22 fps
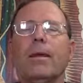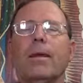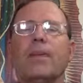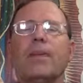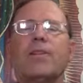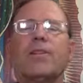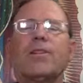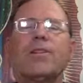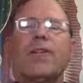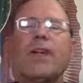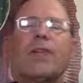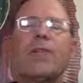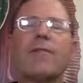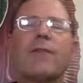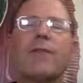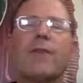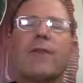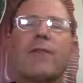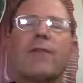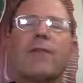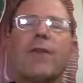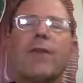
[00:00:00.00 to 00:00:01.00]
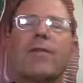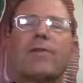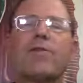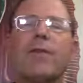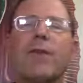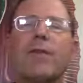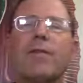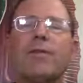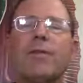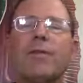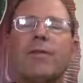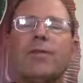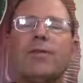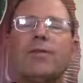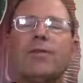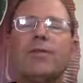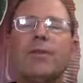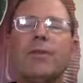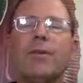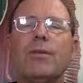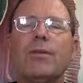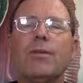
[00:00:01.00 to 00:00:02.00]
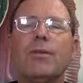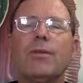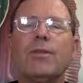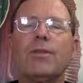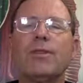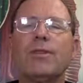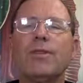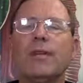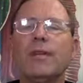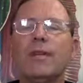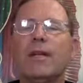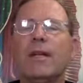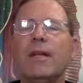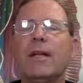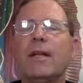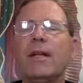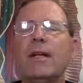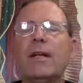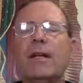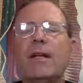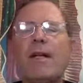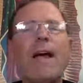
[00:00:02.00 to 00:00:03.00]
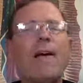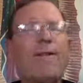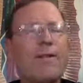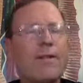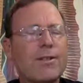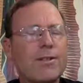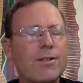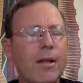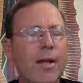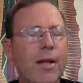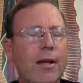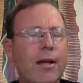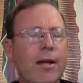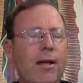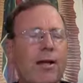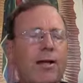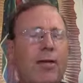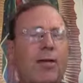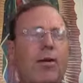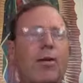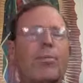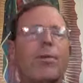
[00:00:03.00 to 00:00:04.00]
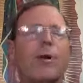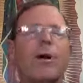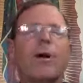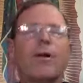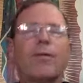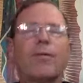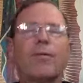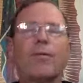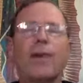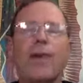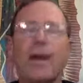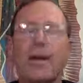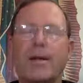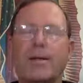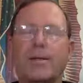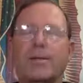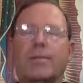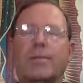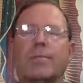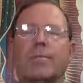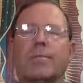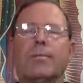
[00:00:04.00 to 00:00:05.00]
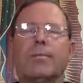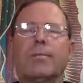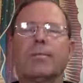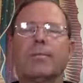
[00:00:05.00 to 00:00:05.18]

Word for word: This is after the French Revolution, which devastated a good part of France.